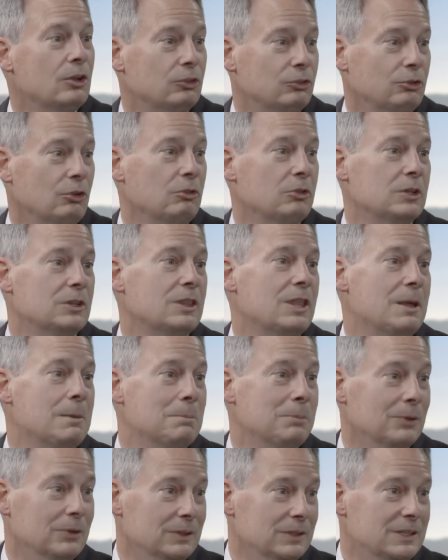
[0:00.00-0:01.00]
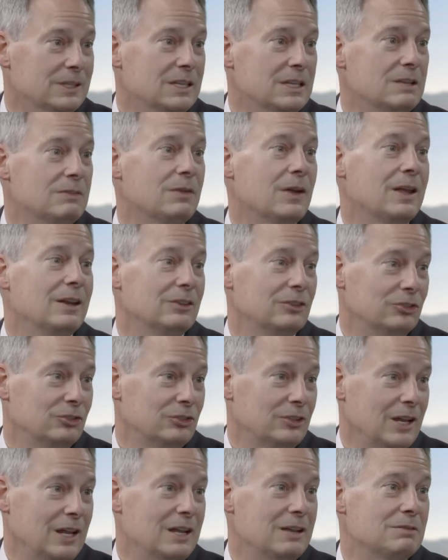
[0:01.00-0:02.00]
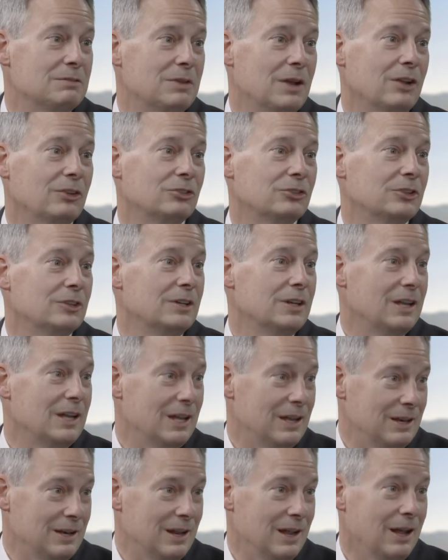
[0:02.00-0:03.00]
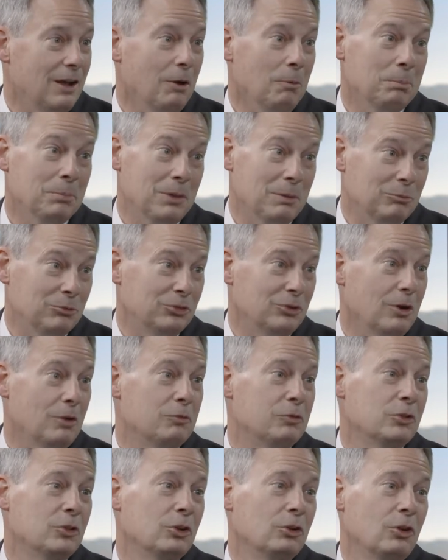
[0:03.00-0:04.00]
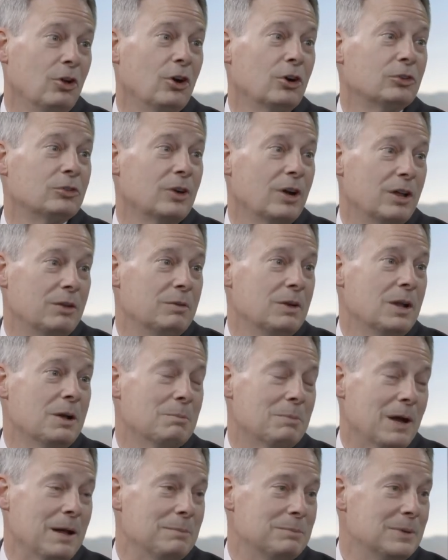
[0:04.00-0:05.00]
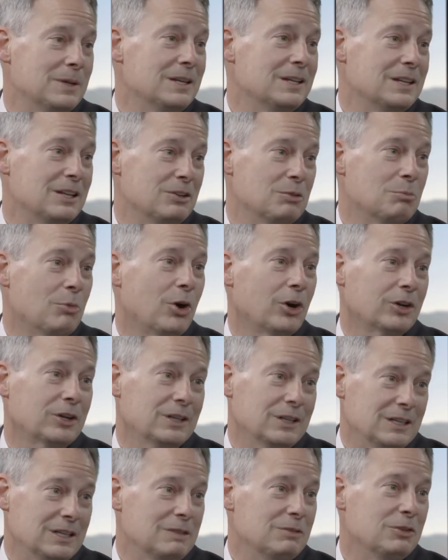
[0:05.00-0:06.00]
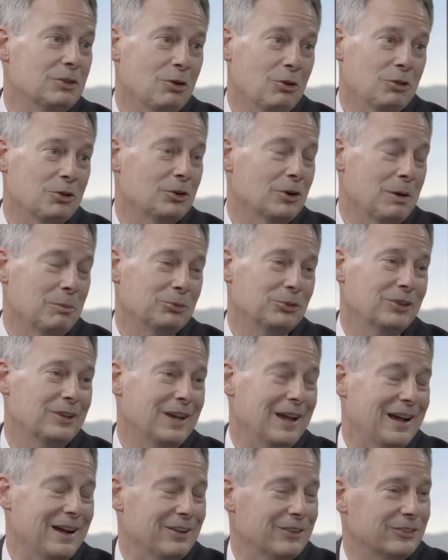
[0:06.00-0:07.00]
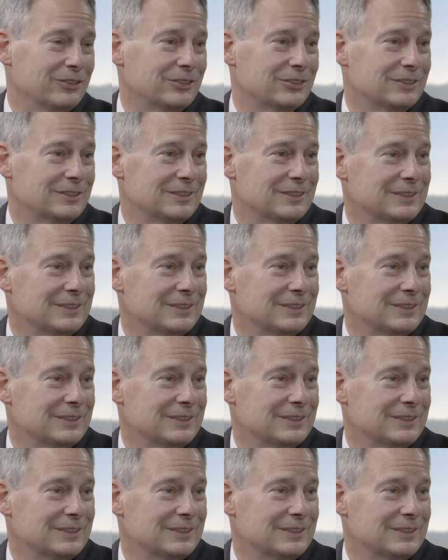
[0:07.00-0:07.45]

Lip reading: so that they believe and stay invested and help themselves in the long run by being in the market even though there are ups and downs.